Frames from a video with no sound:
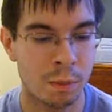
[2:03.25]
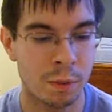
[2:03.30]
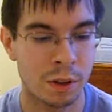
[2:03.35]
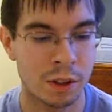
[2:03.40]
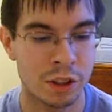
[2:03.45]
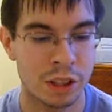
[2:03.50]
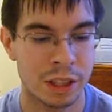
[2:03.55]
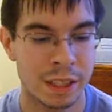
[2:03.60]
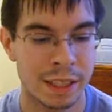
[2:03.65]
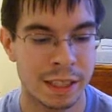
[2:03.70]

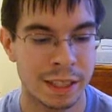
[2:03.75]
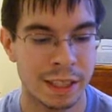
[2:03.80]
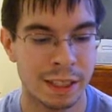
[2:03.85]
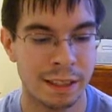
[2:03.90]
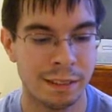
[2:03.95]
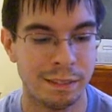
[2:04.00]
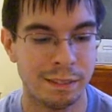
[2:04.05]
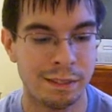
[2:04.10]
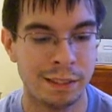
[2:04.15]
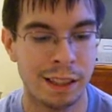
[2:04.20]
Cobra
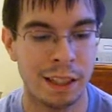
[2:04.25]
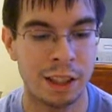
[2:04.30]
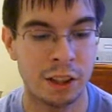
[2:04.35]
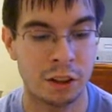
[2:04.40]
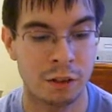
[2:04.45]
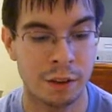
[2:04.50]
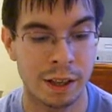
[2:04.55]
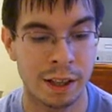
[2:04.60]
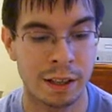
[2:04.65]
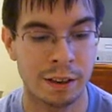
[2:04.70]
GT, and
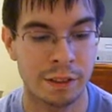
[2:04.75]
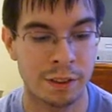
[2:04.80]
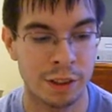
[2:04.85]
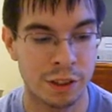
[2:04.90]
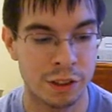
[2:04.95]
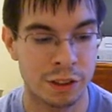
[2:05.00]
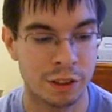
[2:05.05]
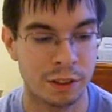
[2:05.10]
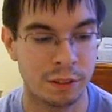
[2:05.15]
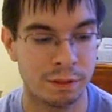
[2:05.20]
in great
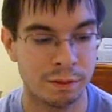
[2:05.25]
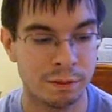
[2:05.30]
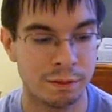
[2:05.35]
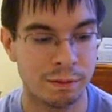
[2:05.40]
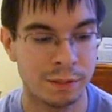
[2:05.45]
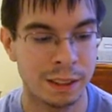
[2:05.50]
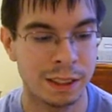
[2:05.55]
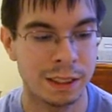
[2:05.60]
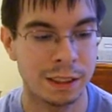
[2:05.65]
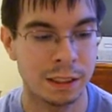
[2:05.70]
condition.
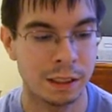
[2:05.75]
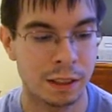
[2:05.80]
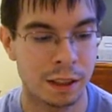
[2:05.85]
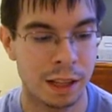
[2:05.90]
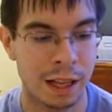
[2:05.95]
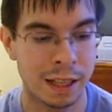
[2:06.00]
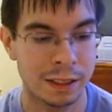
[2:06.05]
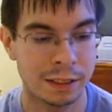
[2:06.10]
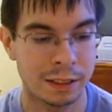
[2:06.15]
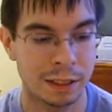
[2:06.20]
This is a
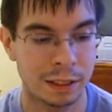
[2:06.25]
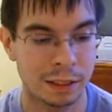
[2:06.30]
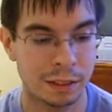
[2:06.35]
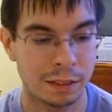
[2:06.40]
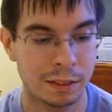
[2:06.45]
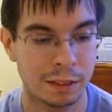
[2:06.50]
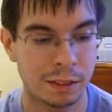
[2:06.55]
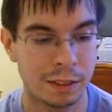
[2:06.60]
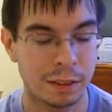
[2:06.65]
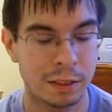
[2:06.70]
classic.
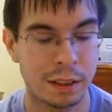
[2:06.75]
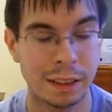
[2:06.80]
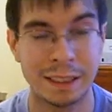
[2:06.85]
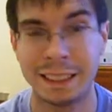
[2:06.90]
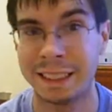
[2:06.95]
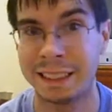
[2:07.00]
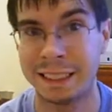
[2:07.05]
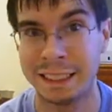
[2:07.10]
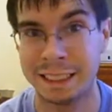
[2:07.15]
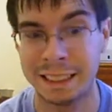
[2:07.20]

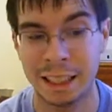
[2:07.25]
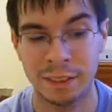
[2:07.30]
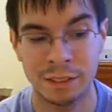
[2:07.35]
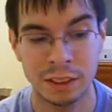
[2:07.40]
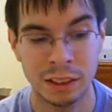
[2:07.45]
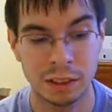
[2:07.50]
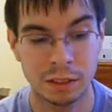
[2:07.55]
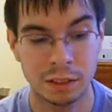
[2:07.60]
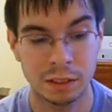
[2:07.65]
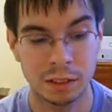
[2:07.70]
A
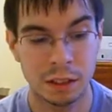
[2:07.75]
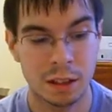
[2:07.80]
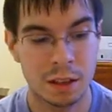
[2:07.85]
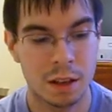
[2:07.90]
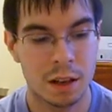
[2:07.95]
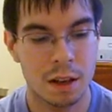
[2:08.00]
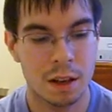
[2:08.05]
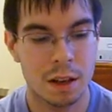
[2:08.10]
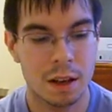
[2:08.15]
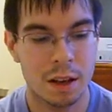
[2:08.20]
67?
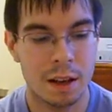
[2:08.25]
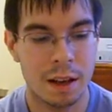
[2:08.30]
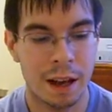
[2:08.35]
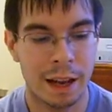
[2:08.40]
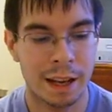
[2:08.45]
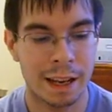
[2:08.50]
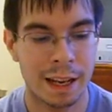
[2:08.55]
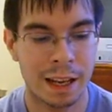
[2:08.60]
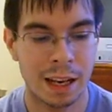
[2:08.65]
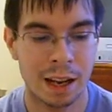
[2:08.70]

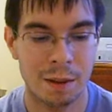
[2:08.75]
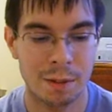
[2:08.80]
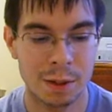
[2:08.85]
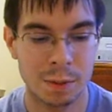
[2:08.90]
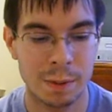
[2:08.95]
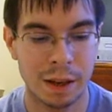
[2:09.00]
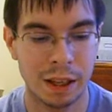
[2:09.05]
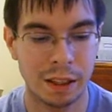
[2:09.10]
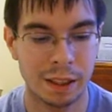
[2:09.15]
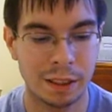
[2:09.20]
I can't
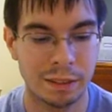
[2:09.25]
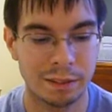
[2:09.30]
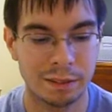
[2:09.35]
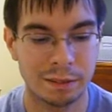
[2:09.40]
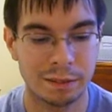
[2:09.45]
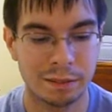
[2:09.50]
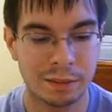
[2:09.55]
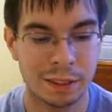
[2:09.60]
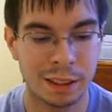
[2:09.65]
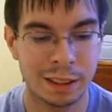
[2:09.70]
help smiling.
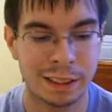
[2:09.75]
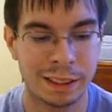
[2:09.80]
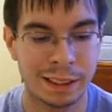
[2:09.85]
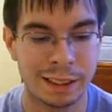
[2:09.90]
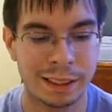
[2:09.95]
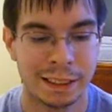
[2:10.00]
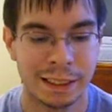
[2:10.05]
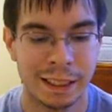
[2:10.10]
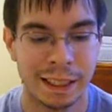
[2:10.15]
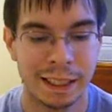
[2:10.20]
A
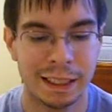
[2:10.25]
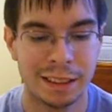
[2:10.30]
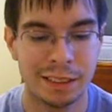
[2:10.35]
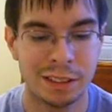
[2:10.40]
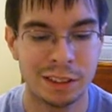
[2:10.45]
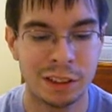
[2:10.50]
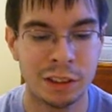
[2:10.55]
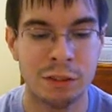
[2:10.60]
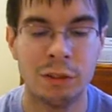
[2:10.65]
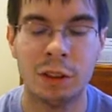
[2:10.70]
68.
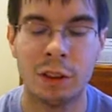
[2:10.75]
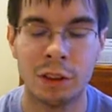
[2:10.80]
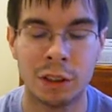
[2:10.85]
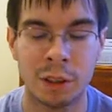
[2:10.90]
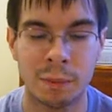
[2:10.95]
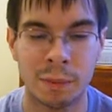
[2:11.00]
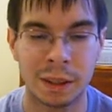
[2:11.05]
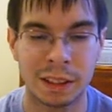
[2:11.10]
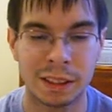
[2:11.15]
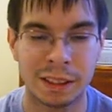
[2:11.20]
You know
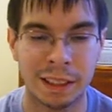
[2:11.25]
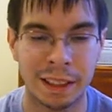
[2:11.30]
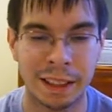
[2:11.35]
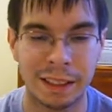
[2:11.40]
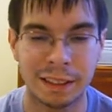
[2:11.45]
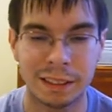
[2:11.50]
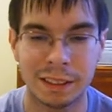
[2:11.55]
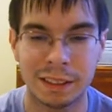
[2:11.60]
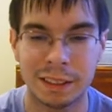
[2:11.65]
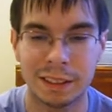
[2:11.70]
your
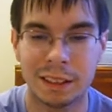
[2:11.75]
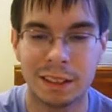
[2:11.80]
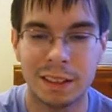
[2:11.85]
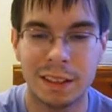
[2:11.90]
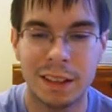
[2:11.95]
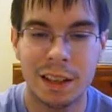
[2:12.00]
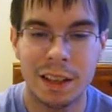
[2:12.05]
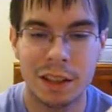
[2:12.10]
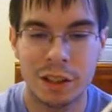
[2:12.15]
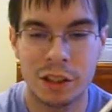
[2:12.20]
Mustangs.
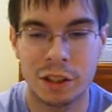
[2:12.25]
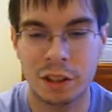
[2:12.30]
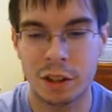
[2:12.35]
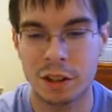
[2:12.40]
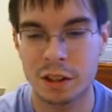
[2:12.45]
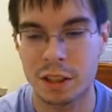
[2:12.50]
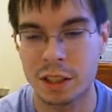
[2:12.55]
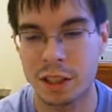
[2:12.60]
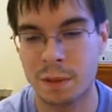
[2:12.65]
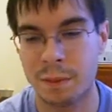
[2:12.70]
She
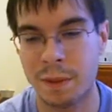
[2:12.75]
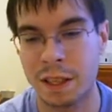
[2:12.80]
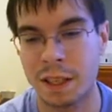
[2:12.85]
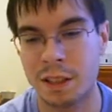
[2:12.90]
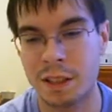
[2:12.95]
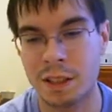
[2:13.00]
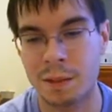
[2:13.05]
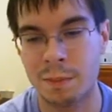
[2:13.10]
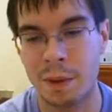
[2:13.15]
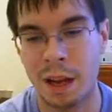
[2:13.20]
turns to
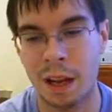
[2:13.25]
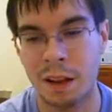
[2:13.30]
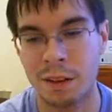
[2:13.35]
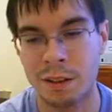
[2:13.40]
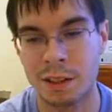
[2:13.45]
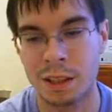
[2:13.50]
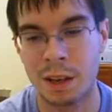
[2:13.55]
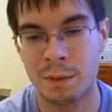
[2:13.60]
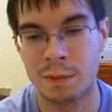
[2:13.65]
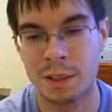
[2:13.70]
me and
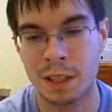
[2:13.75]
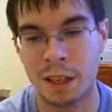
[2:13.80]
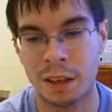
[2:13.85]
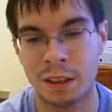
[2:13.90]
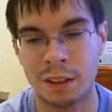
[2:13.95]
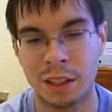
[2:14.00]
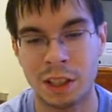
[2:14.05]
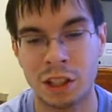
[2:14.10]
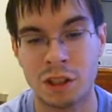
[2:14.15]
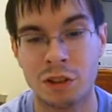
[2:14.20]
smiles, and I'm
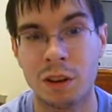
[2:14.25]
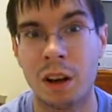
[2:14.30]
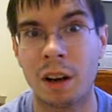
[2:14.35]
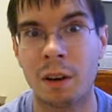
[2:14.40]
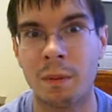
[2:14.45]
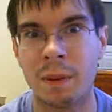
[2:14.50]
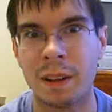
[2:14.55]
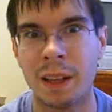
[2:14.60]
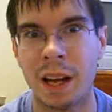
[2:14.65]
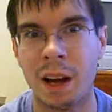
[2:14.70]
suddenly
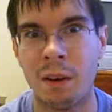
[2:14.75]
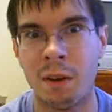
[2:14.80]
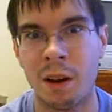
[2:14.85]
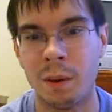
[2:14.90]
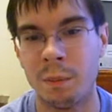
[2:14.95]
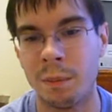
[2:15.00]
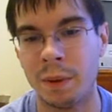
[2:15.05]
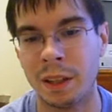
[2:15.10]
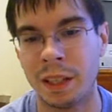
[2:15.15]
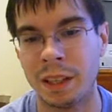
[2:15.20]
struck with how
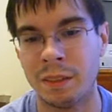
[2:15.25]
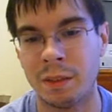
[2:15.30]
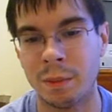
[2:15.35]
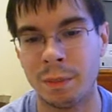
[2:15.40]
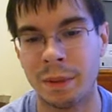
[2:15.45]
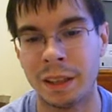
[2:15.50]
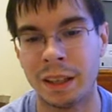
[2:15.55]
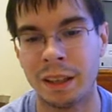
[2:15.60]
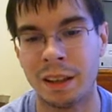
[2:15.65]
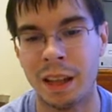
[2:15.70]

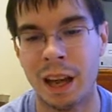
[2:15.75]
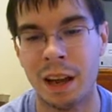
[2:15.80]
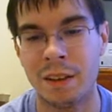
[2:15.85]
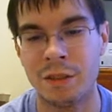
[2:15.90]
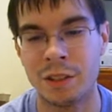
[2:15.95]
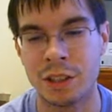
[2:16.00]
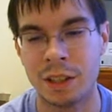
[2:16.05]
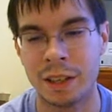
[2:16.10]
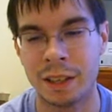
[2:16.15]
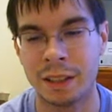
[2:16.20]
unbelievably
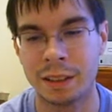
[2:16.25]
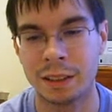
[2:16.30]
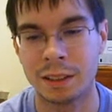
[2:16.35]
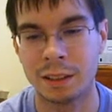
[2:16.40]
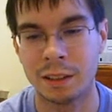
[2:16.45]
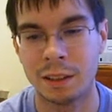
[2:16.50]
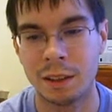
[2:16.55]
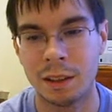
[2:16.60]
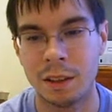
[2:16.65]
alive she is.